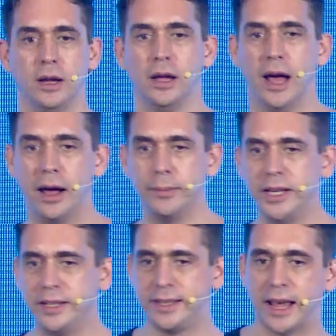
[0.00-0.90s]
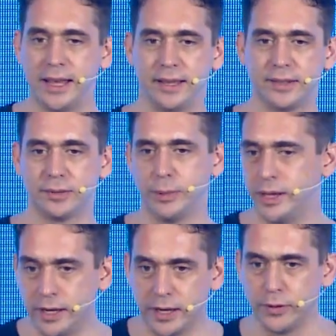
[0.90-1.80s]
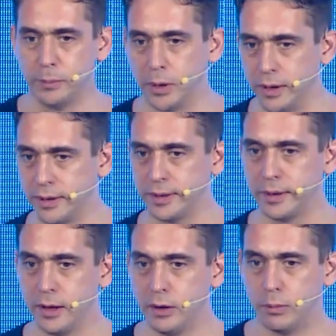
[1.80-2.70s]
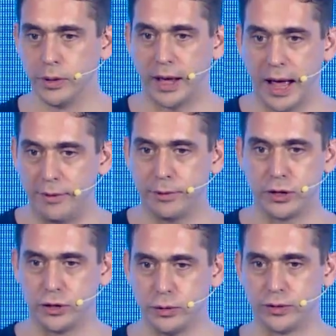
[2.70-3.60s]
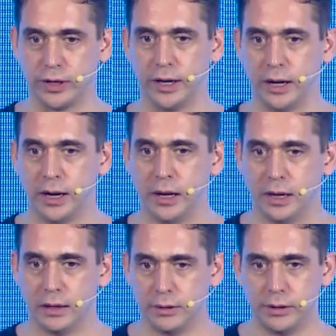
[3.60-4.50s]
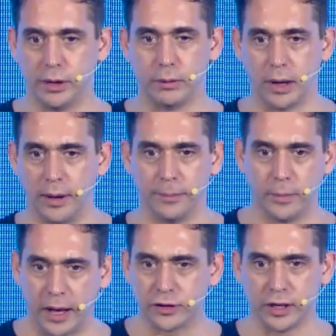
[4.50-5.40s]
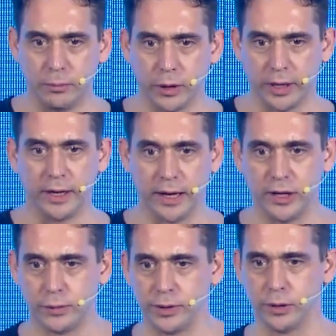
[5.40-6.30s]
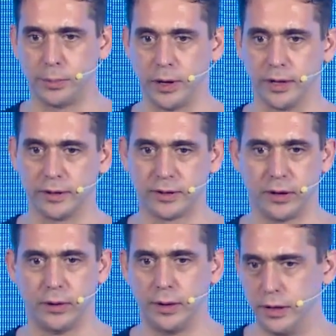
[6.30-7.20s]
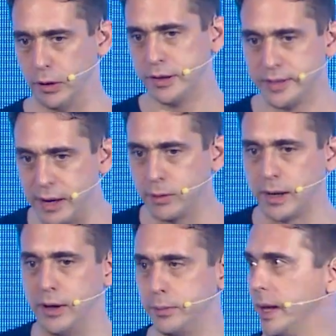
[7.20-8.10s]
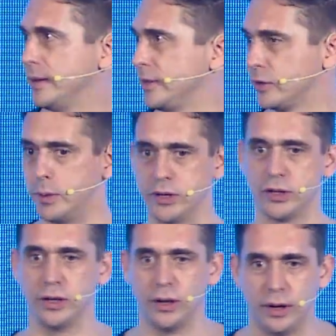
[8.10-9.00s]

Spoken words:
How many days within a given month will the average user actually want to engage with your product? So, at SoundCloud, we asked this question,